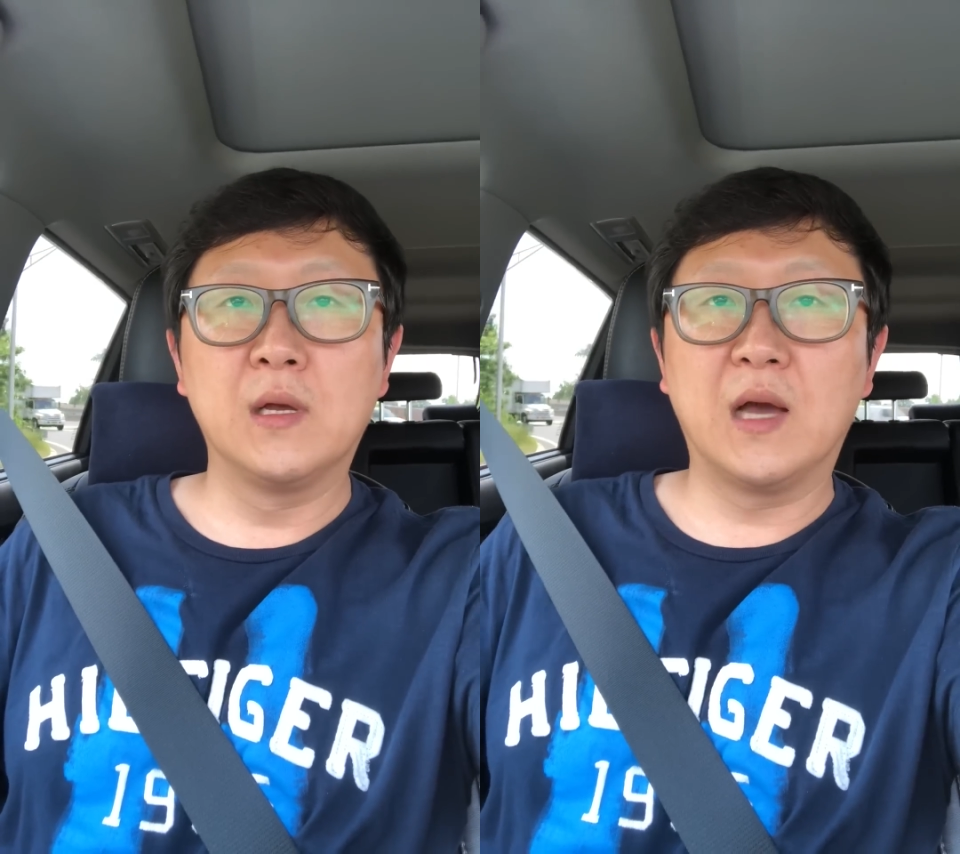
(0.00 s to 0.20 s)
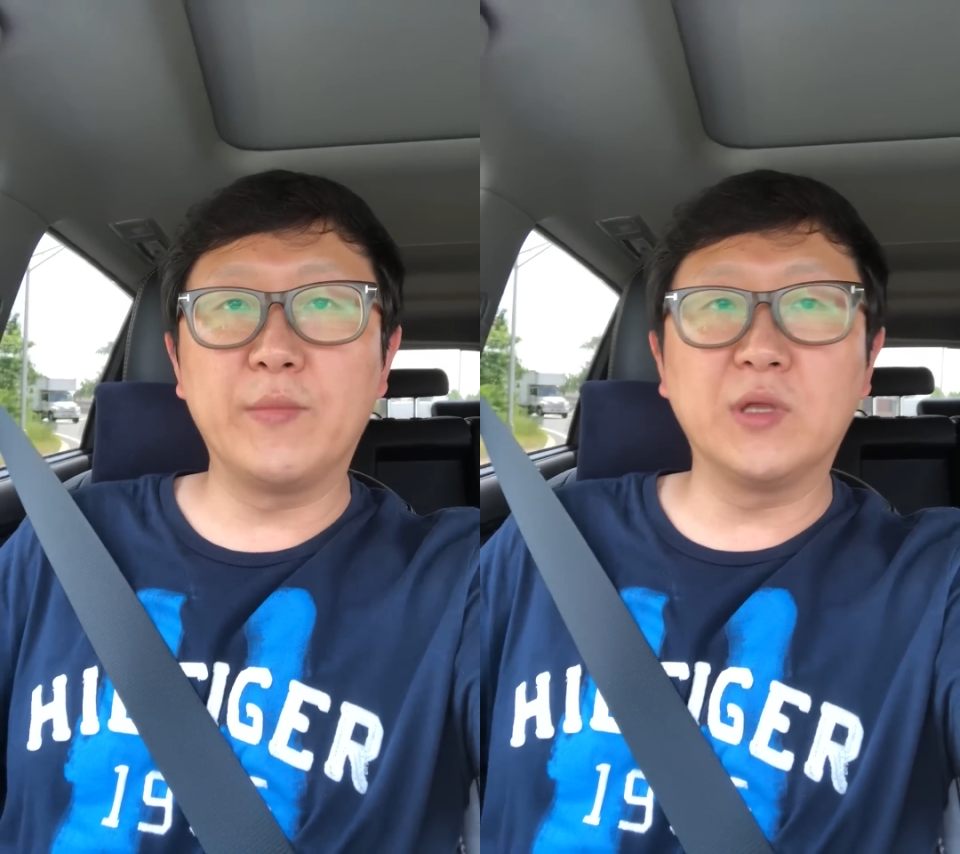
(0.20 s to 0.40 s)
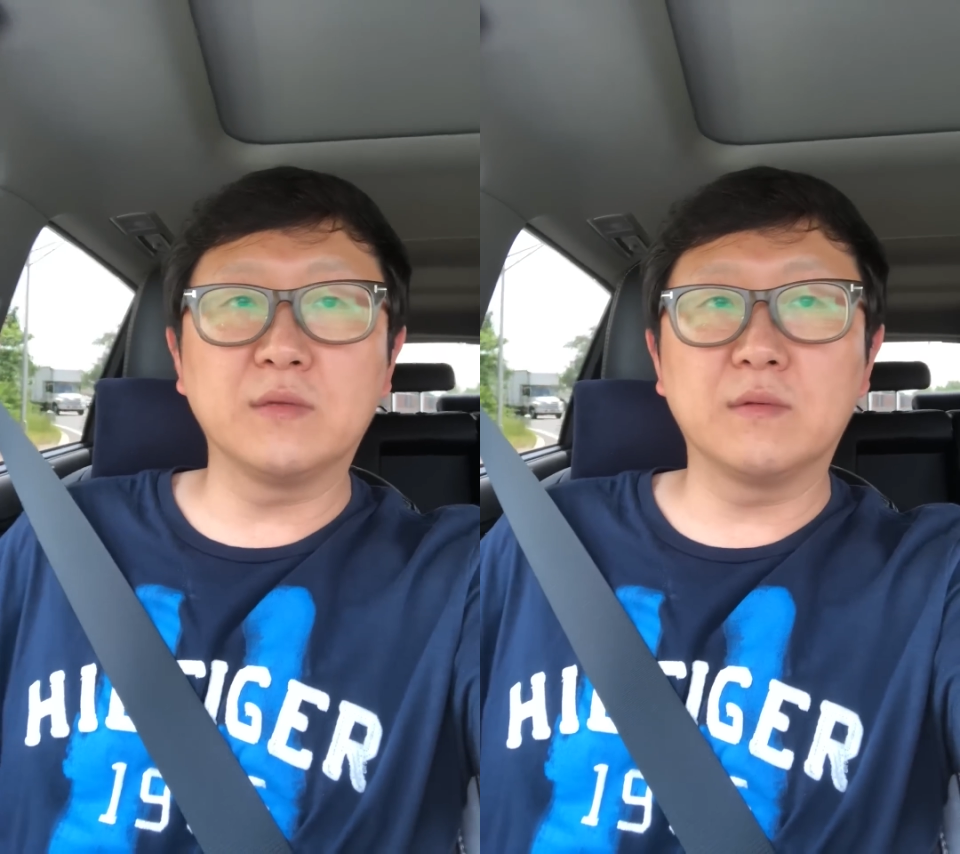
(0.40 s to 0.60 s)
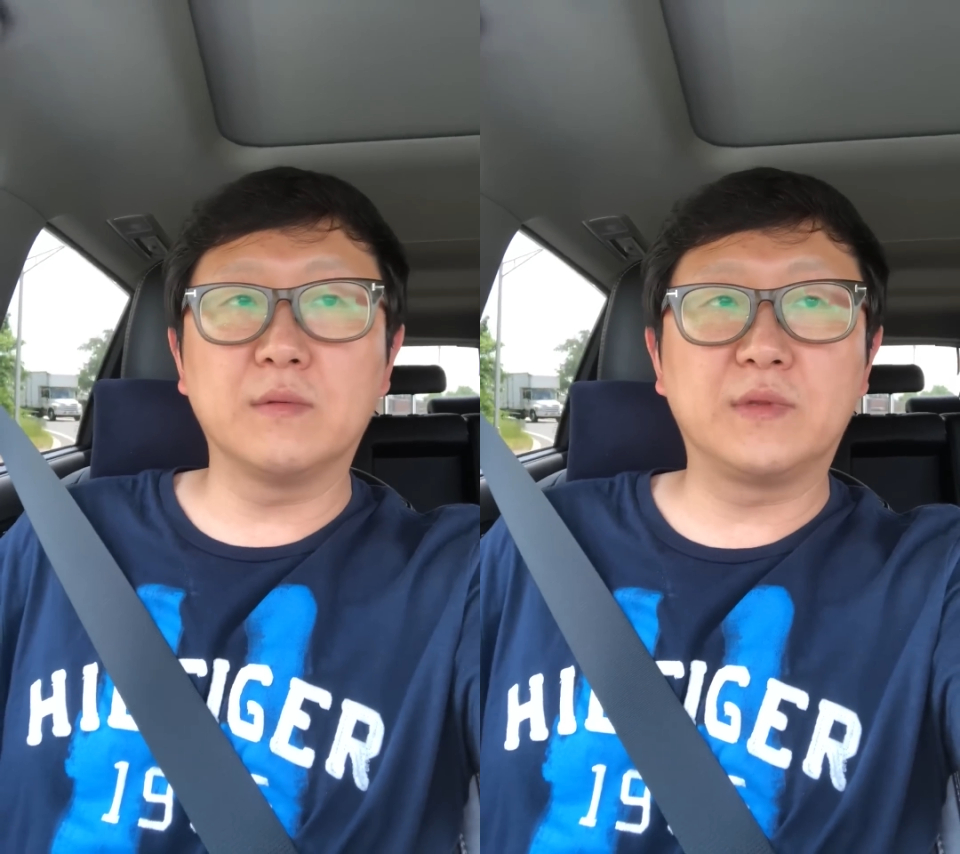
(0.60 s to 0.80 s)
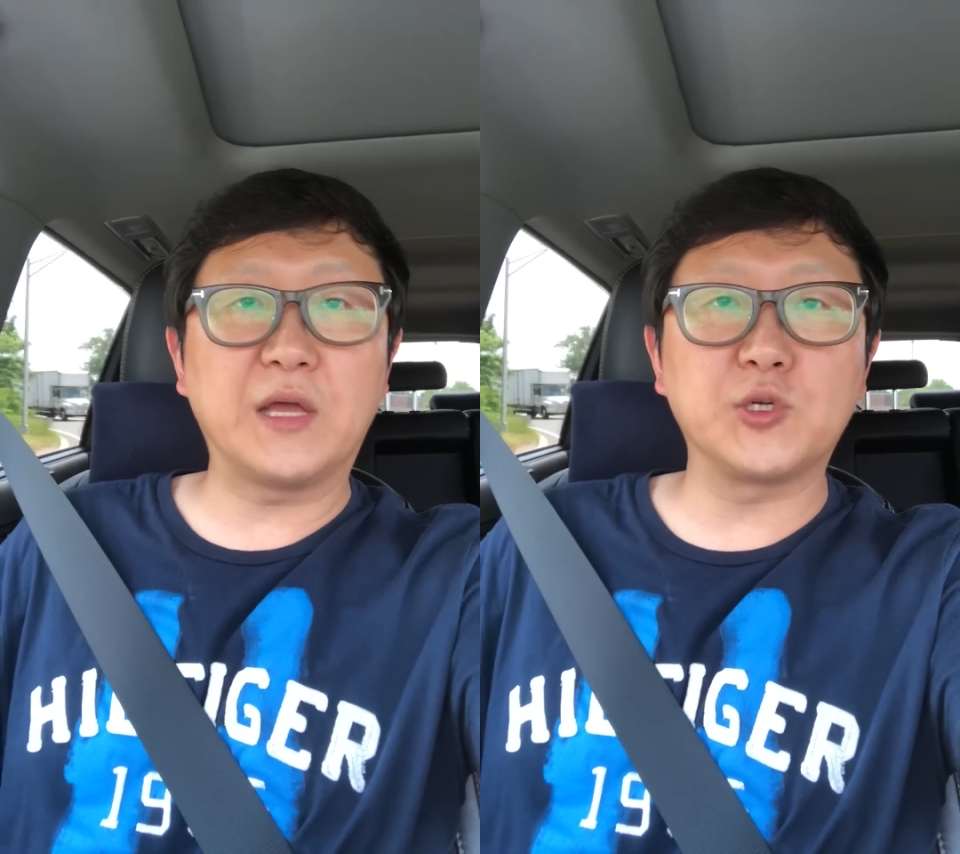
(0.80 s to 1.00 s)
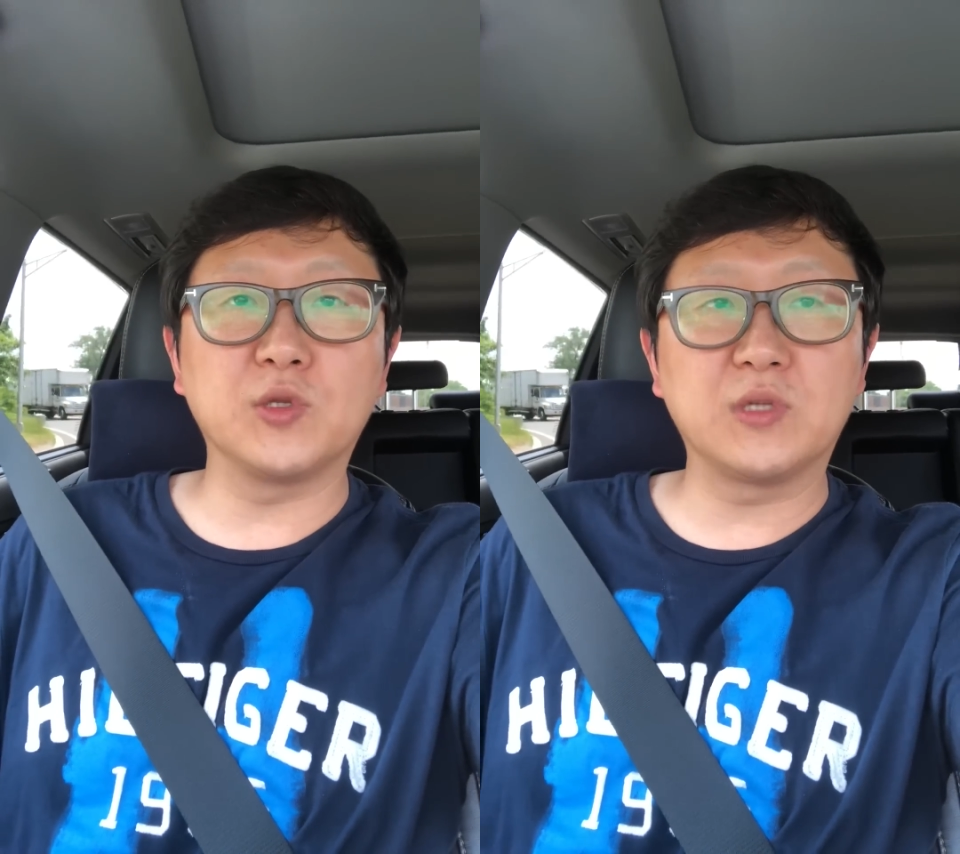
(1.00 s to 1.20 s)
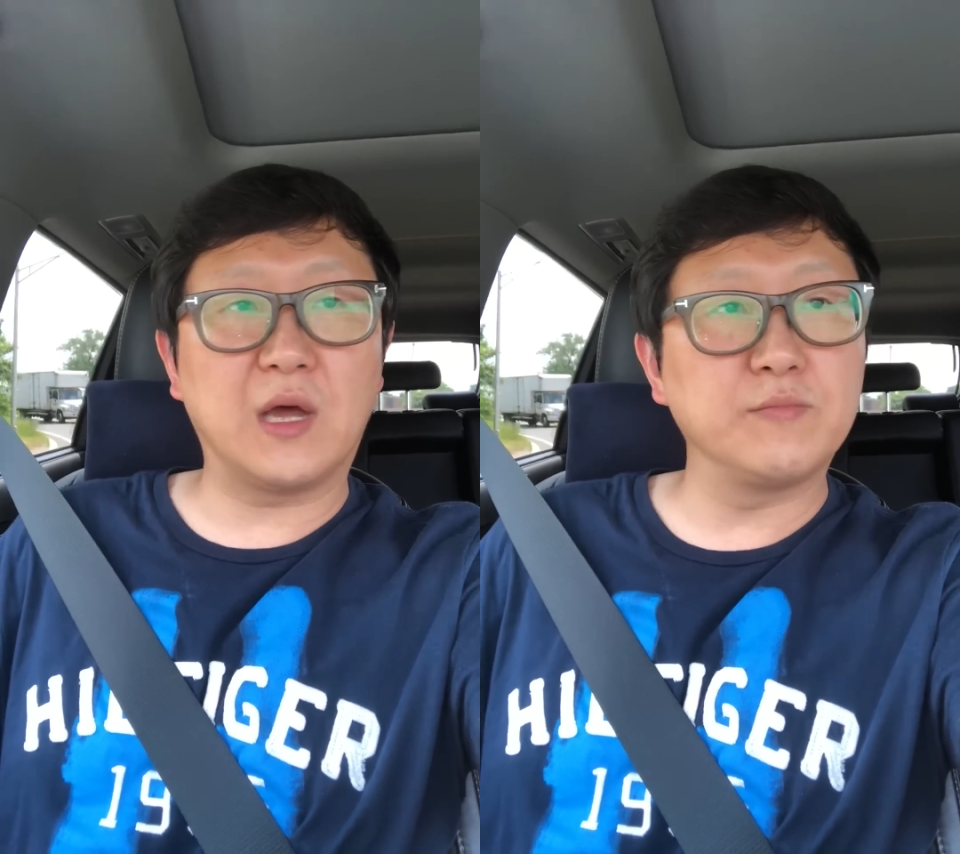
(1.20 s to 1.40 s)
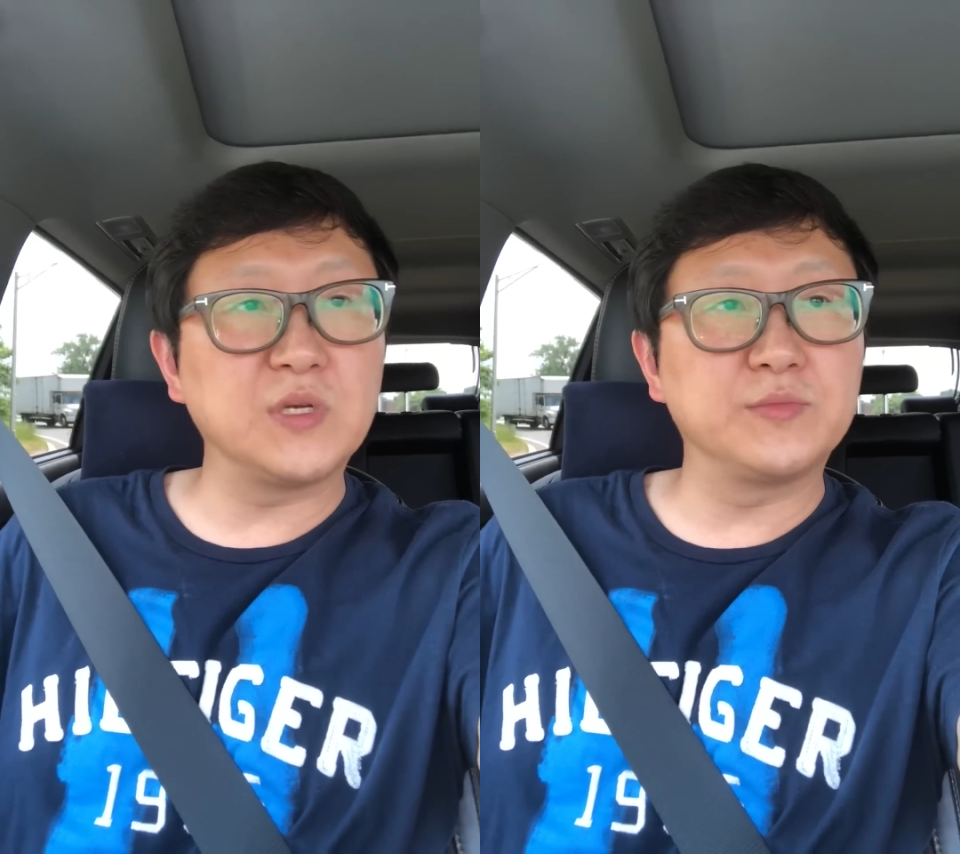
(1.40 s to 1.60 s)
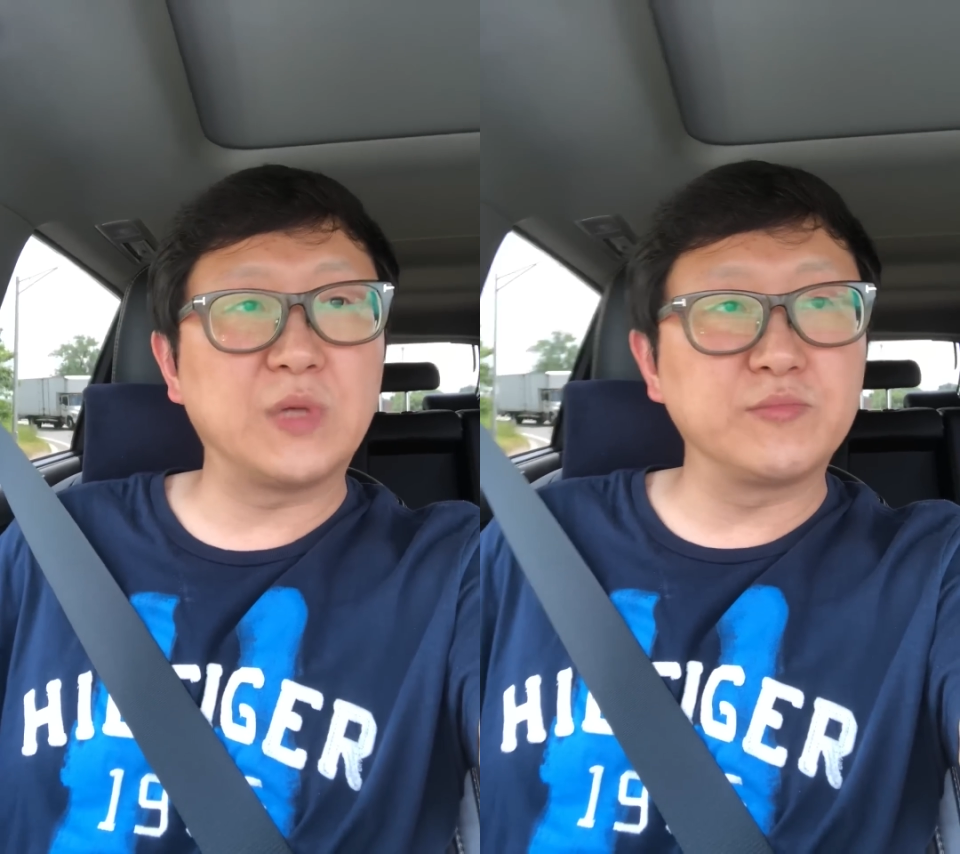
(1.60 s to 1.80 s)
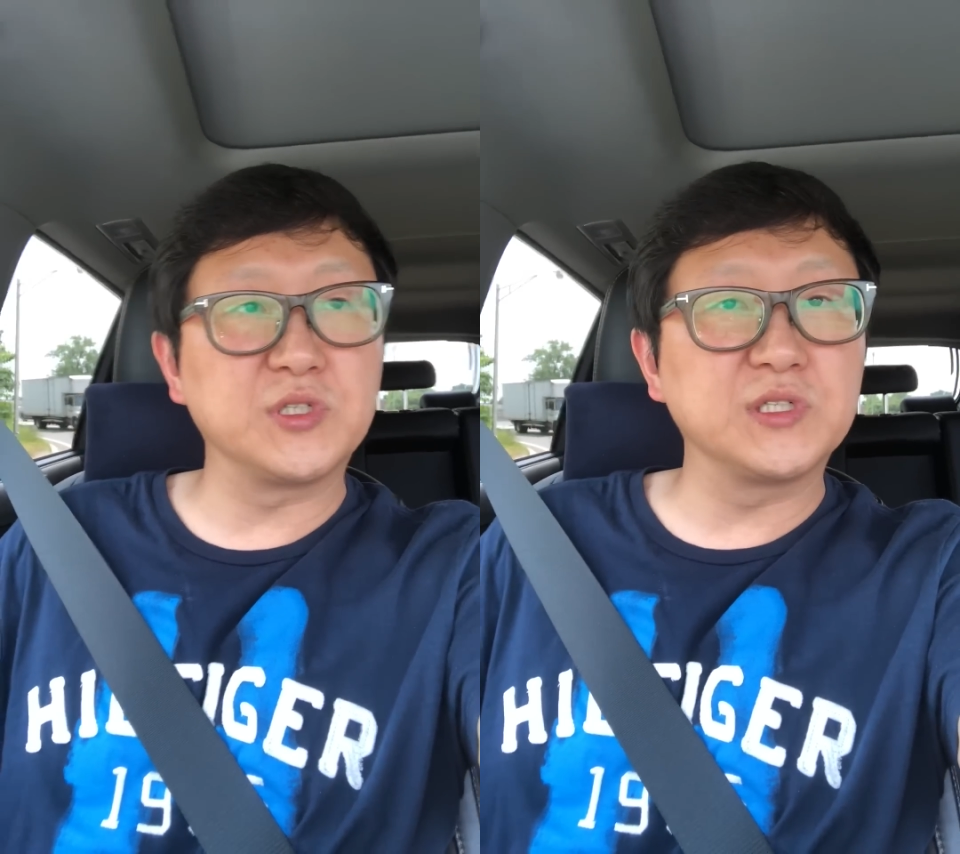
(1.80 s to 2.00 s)
I mean,
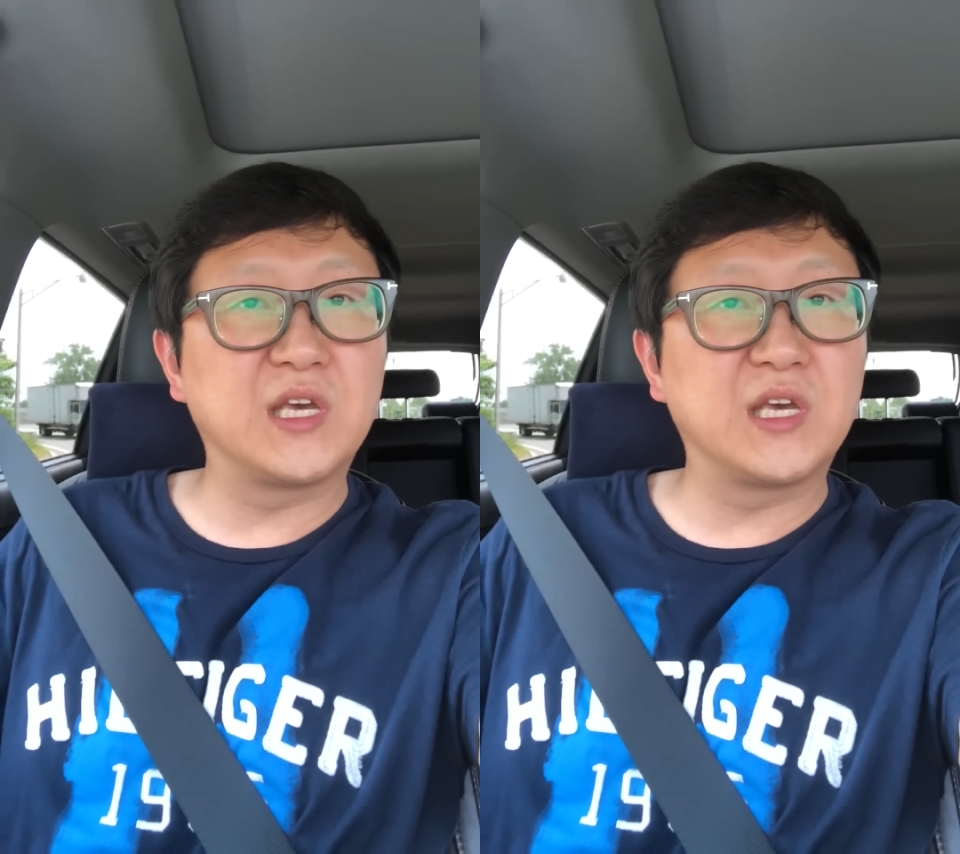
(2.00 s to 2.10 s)
I'm just